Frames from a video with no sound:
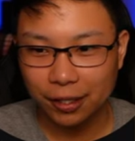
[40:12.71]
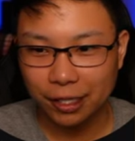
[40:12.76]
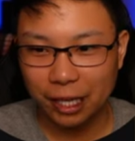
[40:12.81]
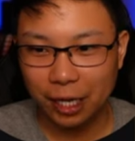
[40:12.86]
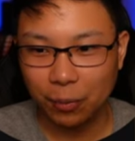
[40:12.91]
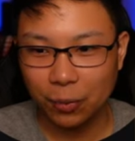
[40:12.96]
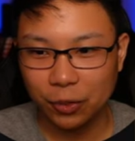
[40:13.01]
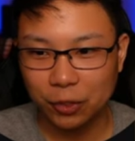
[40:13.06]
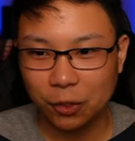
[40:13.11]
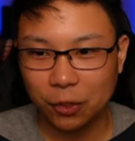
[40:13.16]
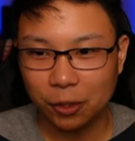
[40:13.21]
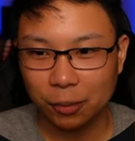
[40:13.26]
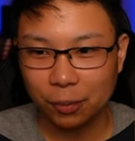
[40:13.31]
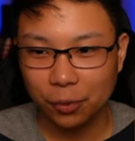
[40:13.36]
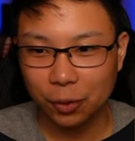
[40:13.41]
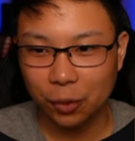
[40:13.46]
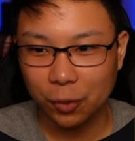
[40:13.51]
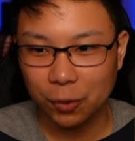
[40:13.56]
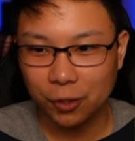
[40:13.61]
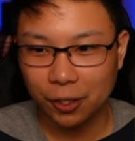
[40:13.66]
game was using
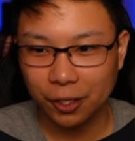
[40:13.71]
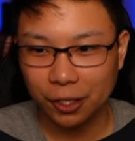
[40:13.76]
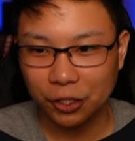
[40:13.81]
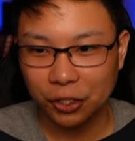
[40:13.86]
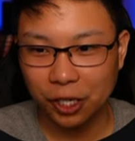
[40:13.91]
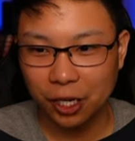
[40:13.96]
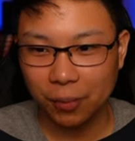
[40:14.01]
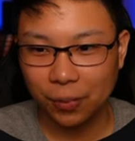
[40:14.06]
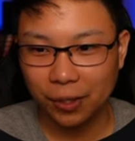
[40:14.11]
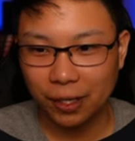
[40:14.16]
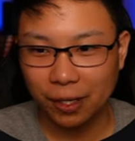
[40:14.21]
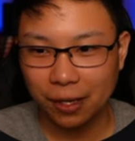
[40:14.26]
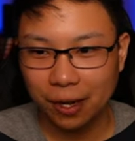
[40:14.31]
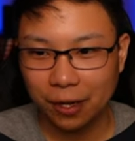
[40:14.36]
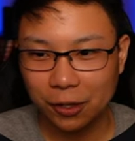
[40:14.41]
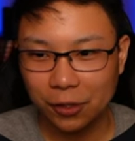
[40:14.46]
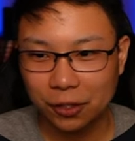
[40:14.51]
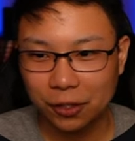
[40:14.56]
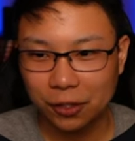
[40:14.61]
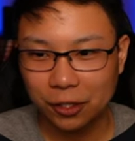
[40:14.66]
Bruise on a champion and not
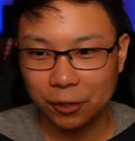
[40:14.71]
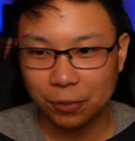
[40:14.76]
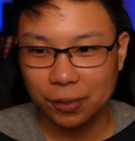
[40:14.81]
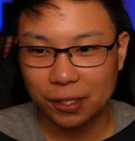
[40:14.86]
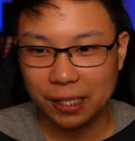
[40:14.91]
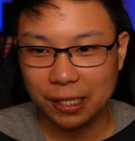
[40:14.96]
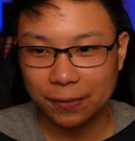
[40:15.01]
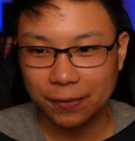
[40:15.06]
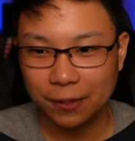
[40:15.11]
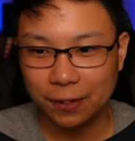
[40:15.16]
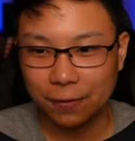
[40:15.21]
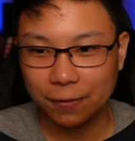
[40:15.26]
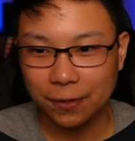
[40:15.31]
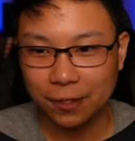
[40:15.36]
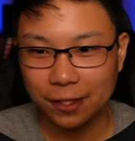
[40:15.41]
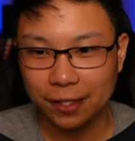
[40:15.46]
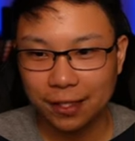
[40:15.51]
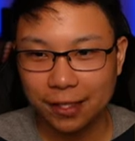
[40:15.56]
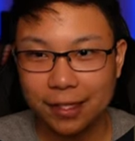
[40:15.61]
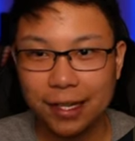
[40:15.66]
using their specific
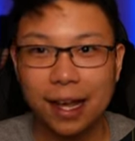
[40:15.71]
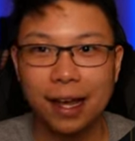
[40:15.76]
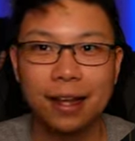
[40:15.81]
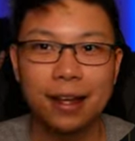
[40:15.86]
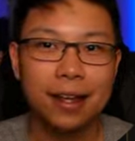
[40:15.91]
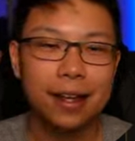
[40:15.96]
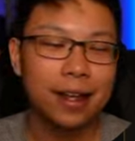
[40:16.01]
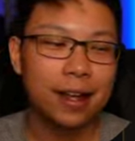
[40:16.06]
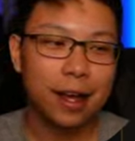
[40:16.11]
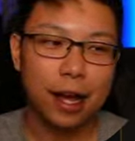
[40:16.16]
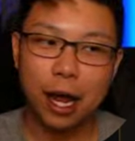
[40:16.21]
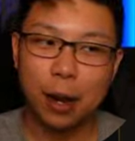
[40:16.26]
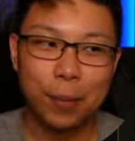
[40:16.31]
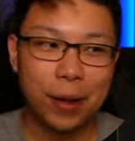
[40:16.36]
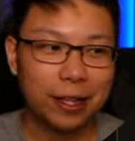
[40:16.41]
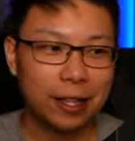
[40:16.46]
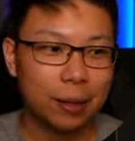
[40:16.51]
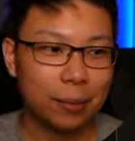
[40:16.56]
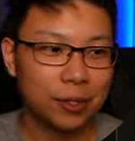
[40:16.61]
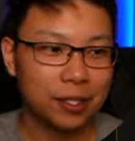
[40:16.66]
affinities. Yeah, I
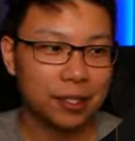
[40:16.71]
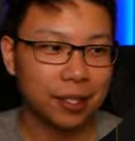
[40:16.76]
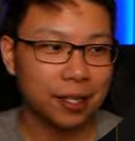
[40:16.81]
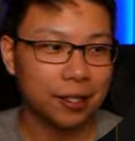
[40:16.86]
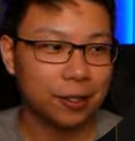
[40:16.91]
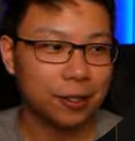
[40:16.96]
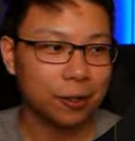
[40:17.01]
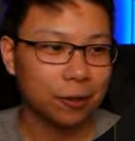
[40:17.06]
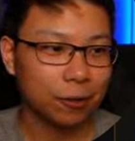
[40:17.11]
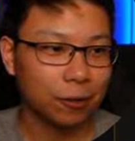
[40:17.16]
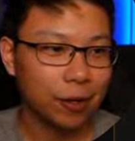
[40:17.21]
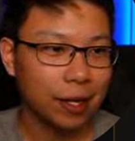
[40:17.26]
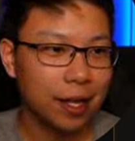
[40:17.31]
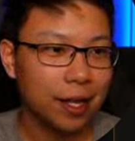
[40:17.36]
made that mistake too.